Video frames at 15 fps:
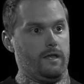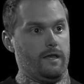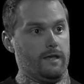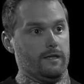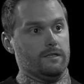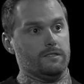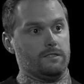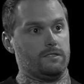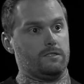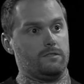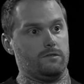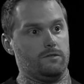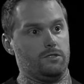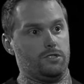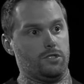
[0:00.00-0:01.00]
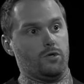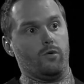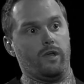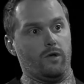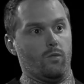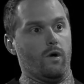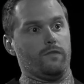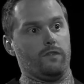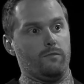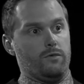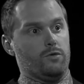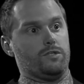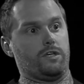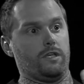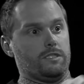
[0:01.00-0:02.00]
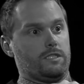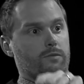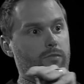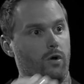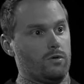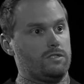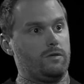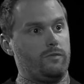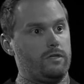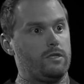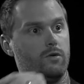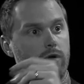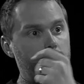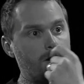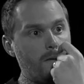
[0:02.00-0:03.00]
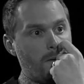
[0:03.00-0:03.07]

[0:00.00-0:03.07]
is doing what the music is supposed to be doing.